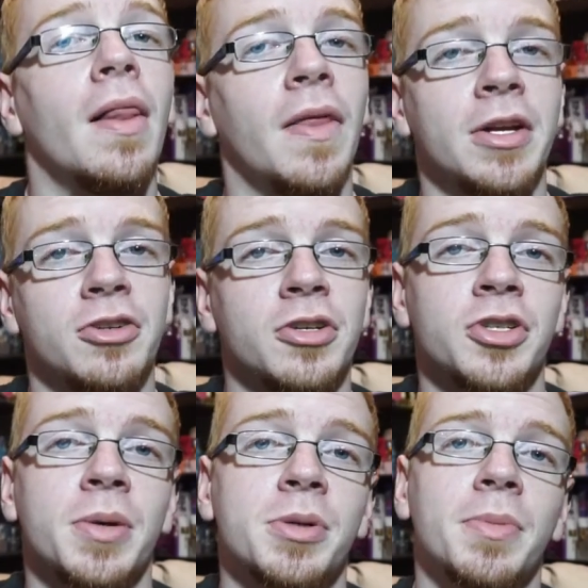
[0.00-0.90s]
Links are in the
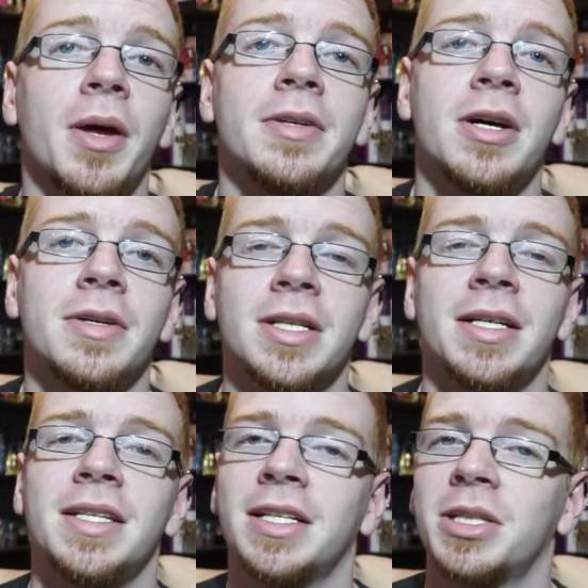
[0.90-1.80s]
description below. As always,
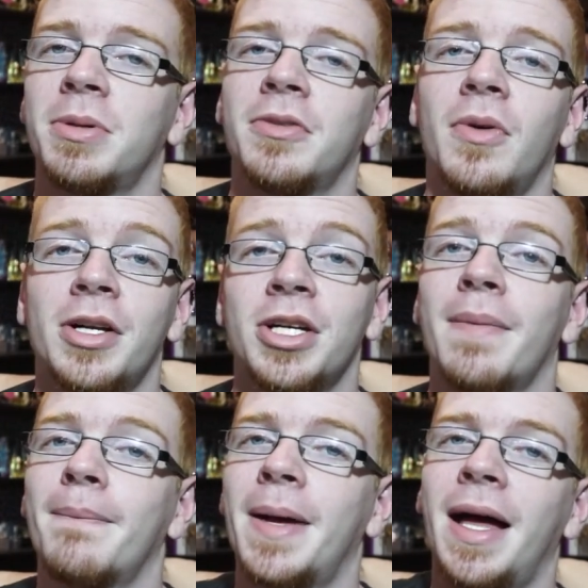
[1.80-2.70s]
guys, thanks so much for watching.
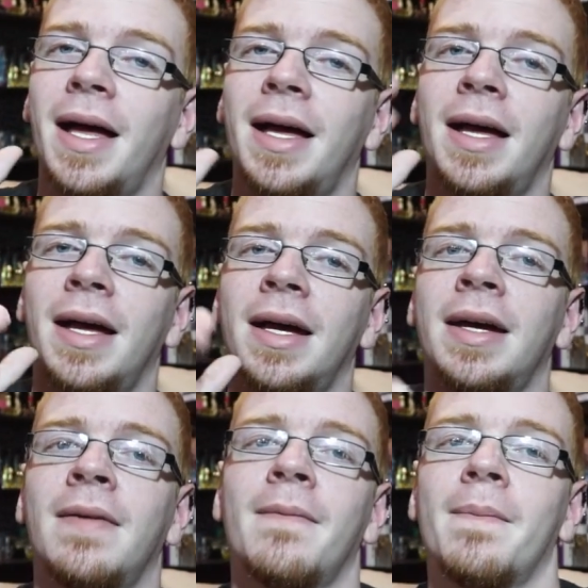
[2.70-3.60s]
Bye.